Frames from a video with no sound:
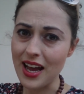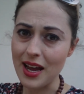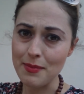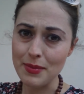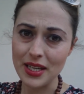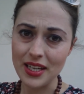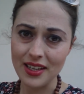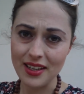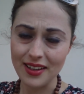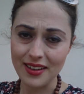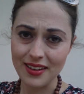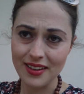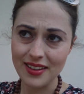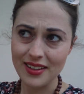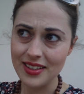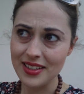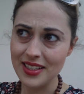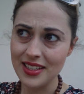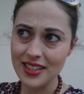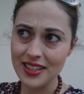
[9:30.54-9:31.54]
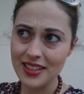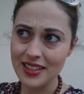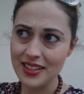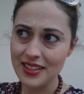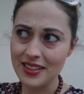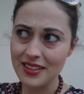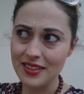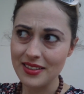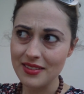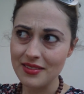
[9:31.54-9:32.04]
I'm eating
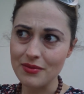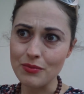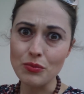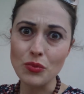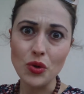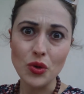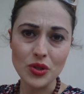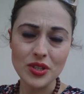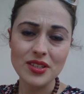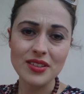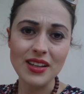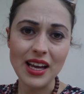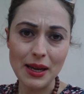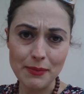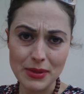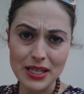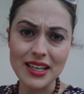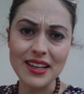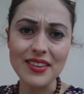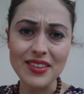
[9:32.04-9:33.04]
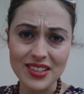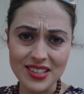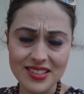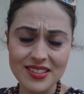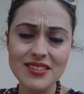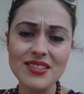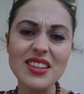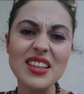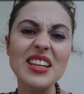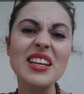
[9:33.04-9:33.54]
more,
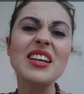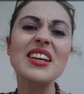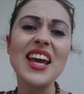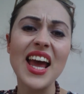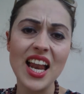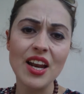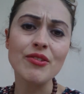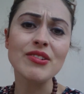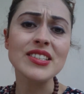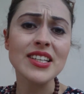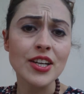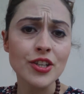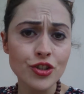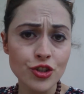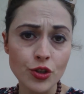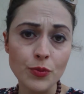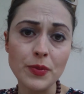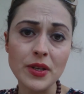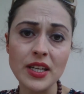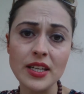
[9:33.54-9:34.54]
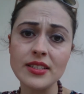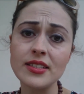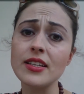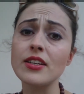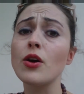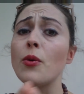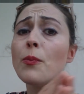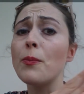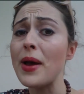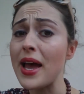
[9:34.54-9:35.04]
the calories I should be
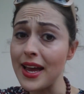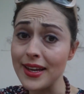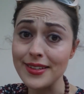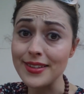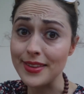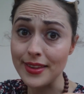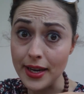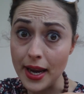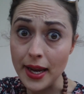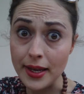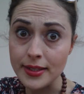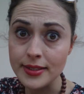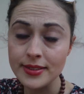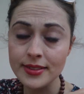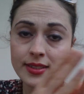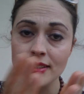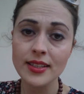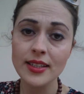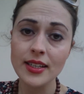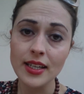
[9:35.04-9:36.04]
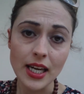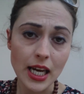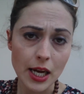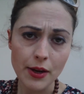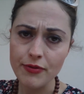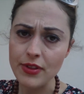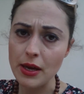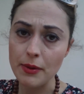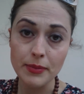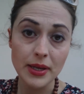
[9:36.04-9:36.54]
eating compared to the next,
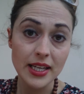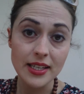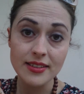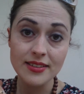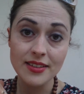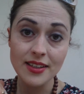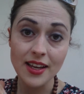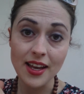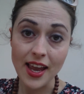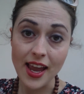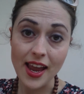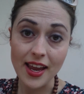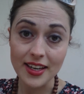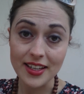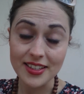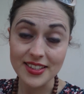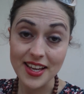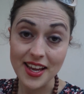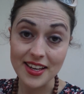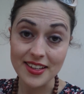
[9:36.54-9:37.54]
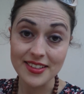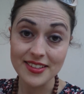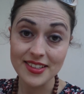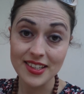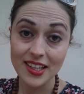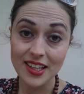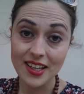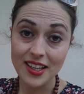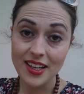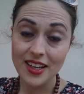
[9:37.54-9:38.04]
if that makes any
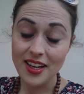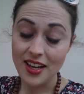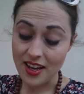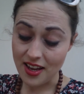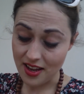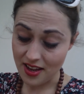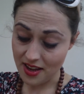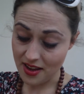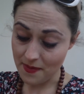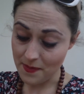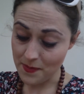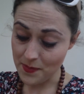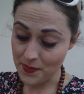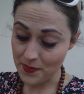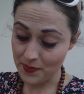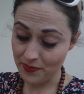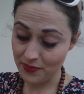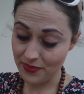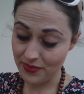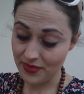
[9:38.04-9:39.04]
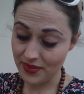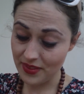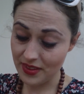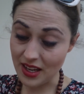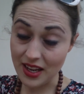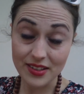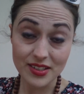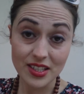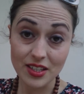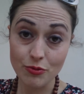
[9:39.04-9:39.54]
sense.
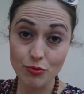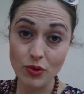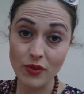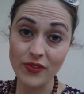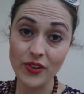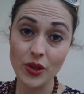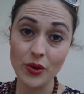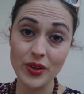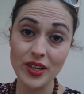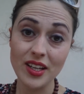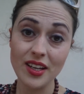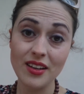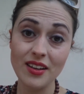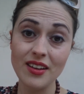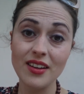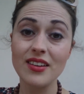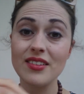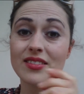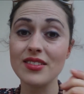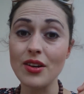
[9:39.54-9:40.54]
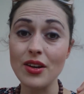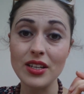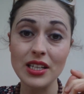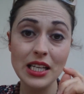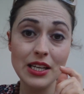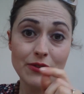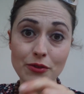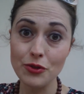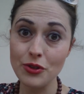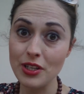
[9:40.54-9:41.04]
I did a review on it, so I'll
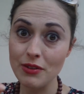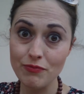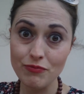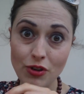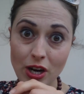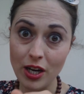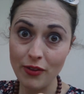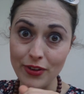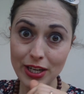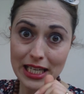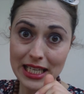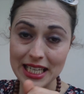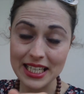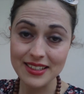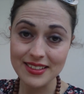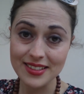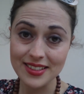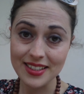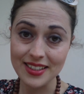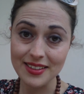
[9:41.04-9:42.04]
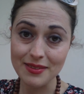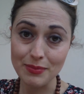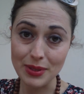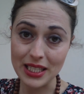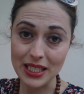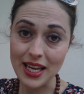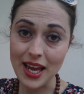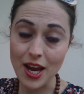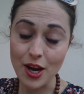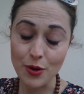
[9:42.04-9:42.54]
leave all the relevant links
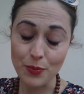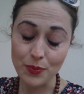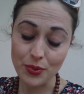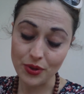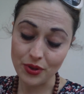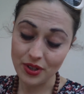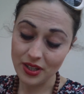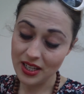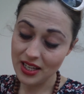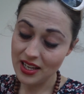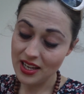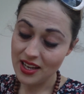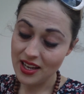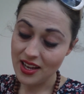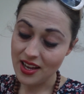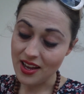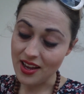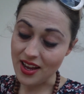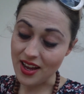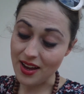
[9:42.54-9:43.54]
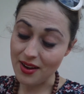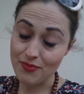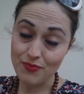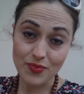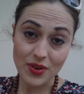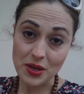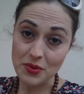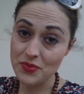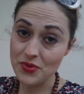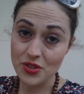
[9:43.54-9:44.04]
below, but I
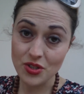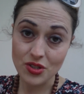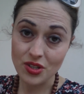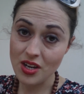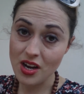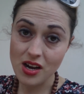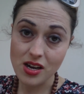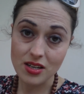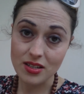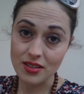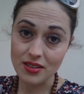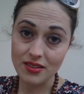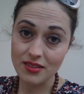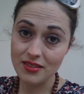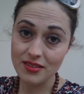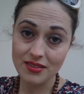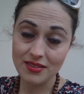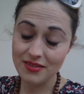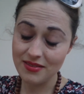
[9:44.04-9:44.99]
just can't